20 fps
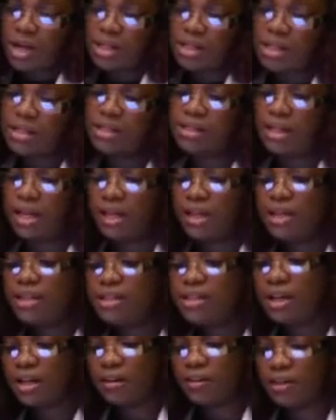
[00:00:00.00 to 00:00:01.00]
The
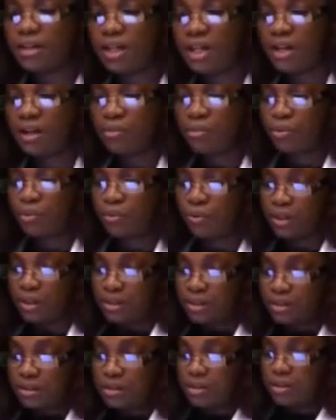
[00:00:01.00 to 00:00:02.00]
secondary endpoint.
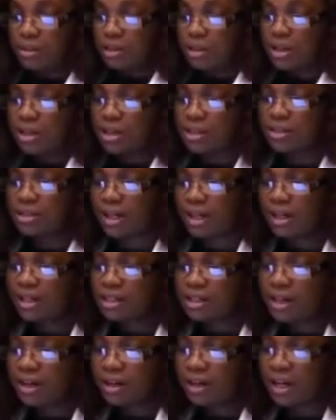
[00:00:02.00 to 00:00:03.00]
The
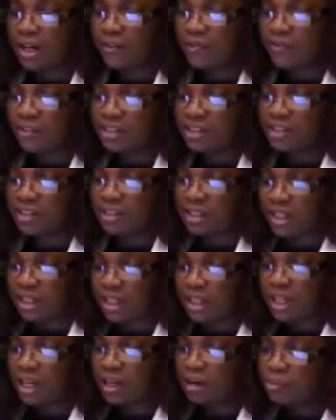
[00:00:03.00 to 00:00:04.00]
secondary
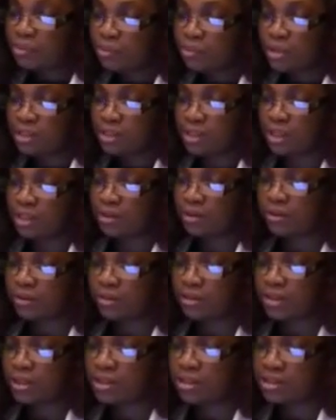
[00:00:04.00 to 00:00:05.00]
efficacy endpoints
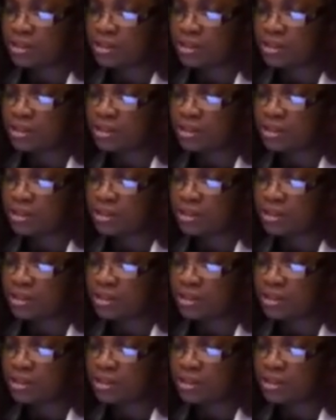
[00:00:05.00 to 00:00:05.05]
included the